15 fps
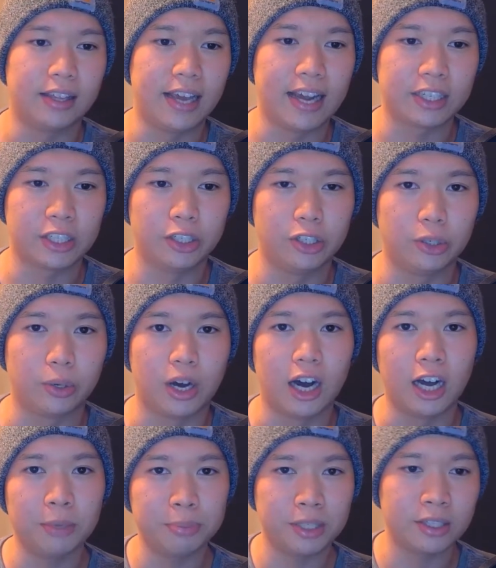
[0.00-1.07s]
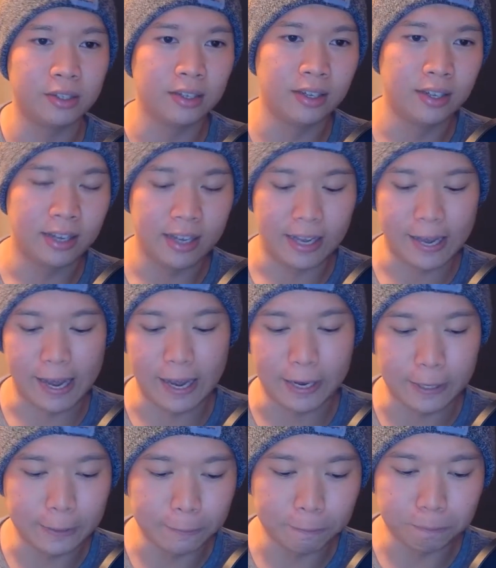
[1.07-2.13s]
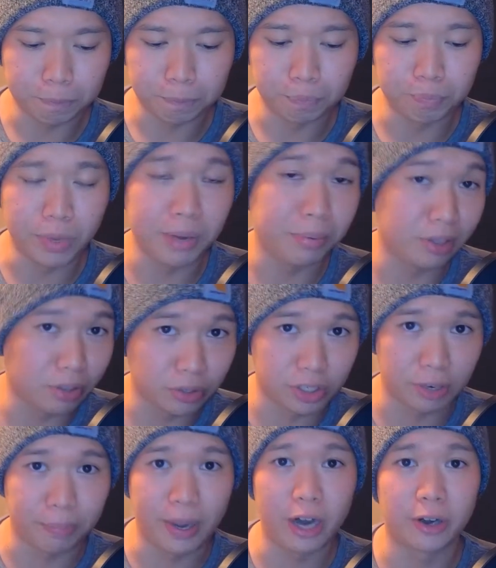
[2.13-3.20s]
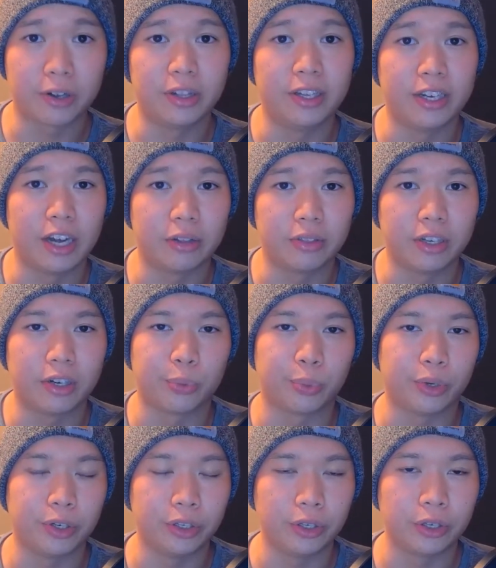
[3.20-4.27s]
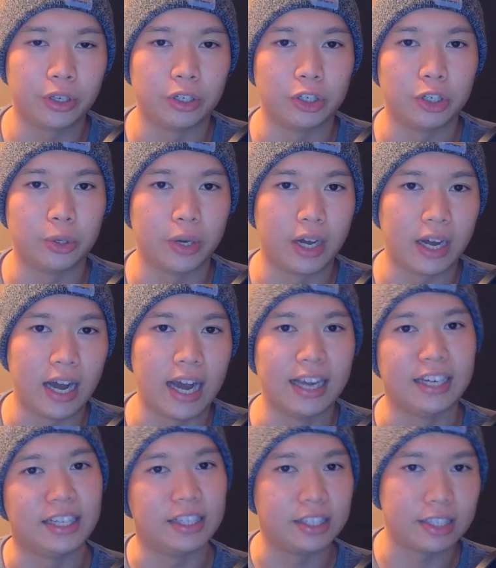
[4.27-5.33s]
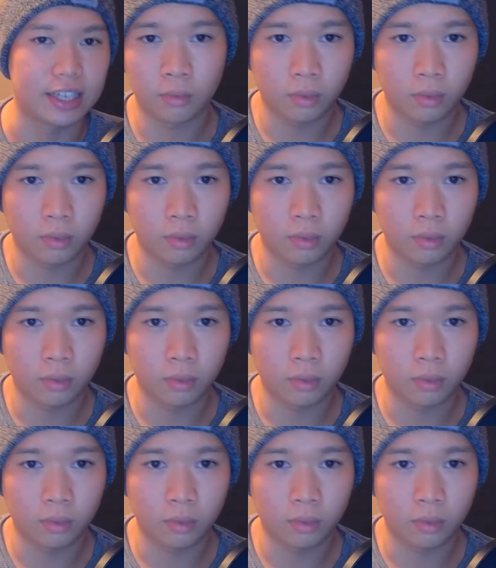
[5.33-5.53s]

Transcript: They actually do hops, and maybe there's a power clean out there where you can do a high knees.